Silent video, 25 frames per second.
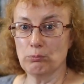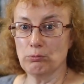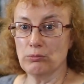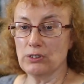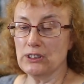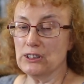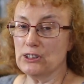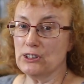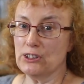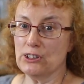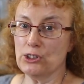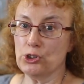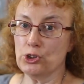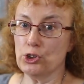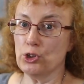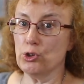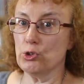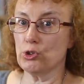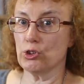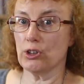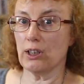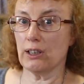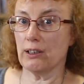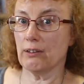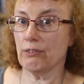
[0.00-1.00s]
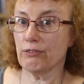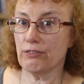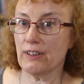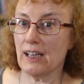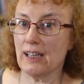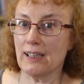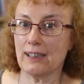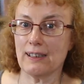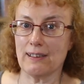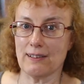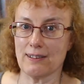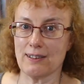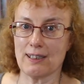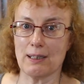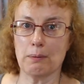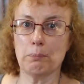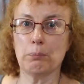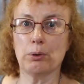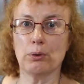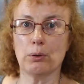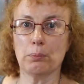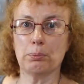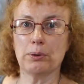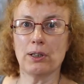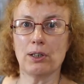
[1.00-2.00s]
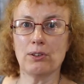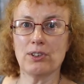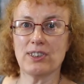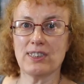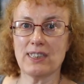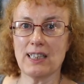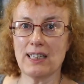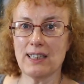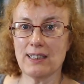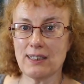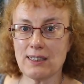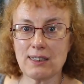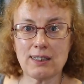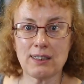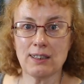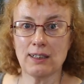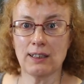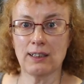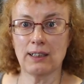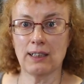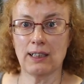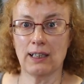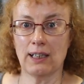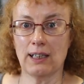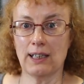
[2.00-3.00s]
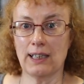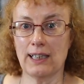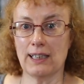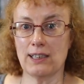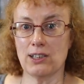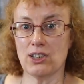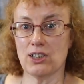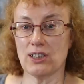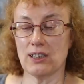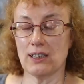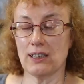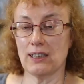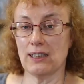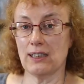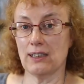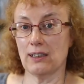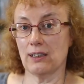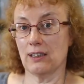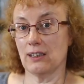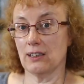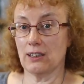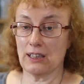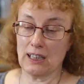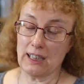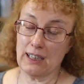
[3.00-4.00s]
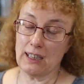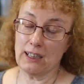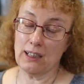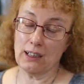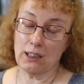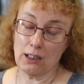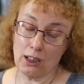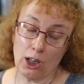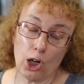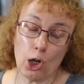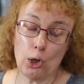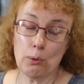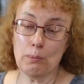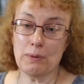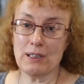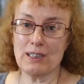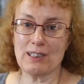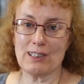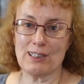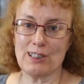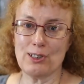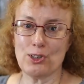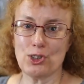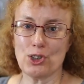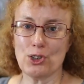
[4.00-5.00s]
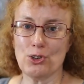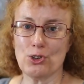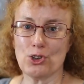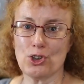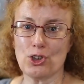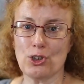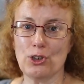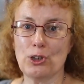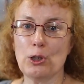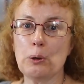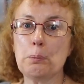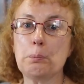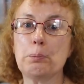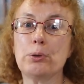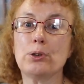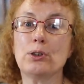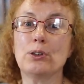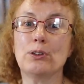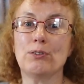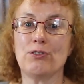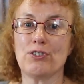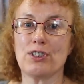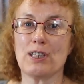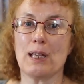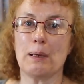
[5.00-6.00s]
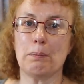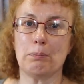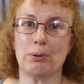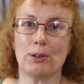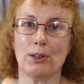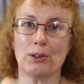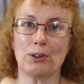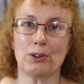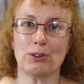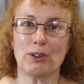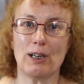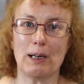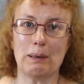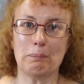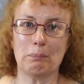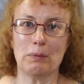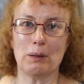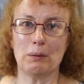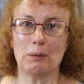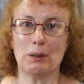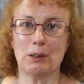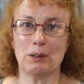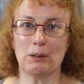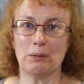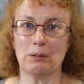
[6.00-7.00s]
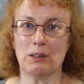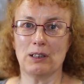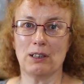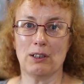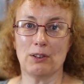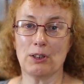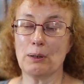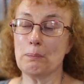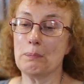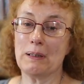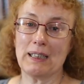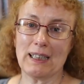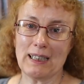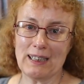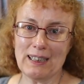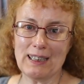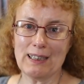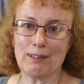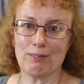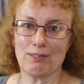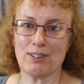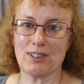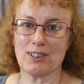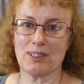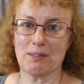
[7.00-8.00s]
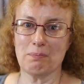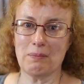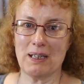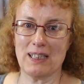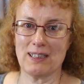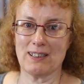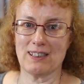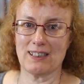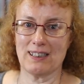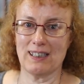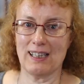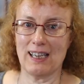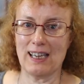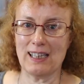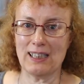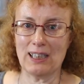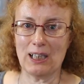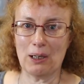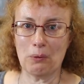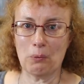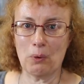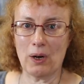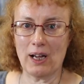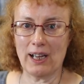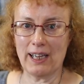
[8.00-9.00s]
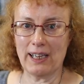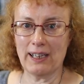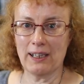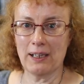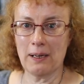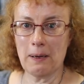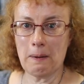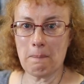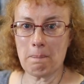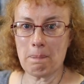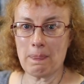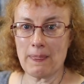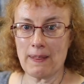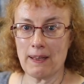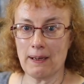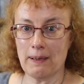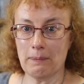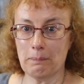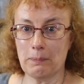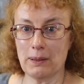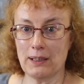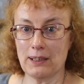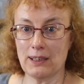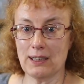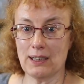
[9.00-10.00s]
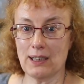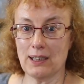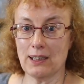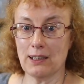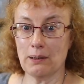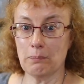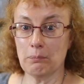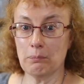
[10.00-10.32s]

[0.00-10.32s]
This is usually a fairly simple process, and the home institution approves their program at the beginning of the semester anyway. But